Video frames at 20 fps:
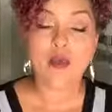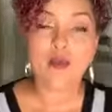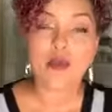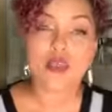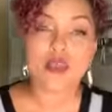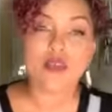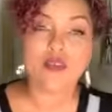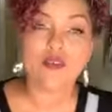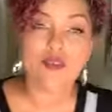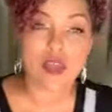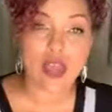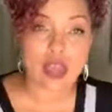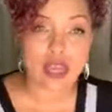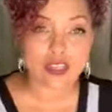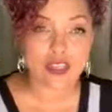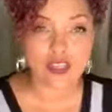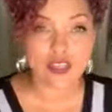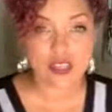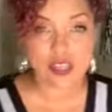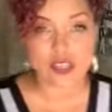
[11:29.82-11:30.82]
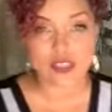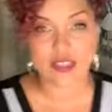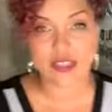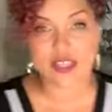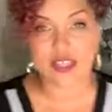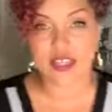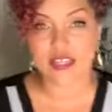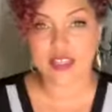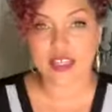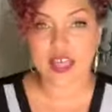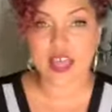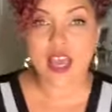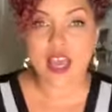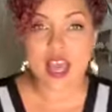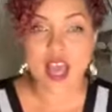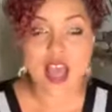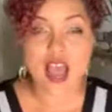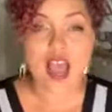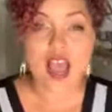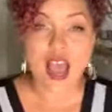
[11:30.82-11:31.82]
How many of you answer like this?
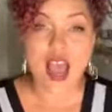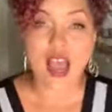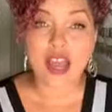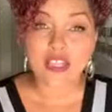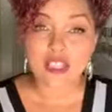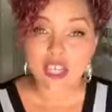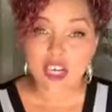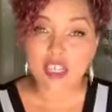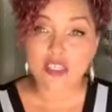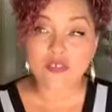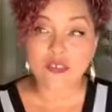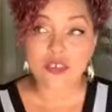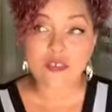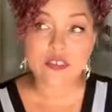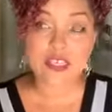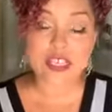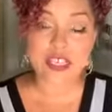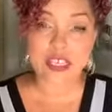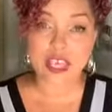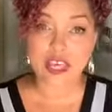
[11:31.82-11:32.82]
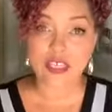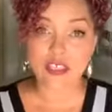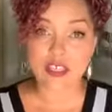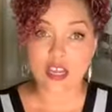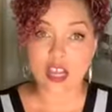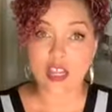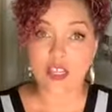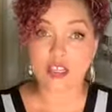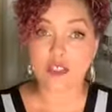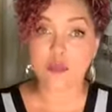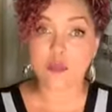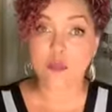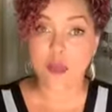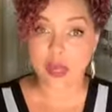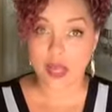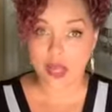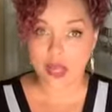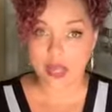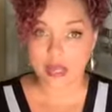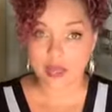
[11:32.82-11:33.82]
I charge $15,000,
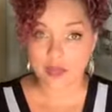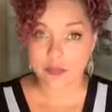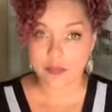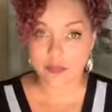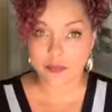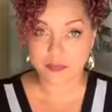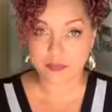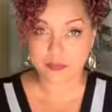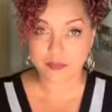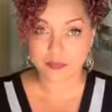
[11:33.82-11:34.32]
but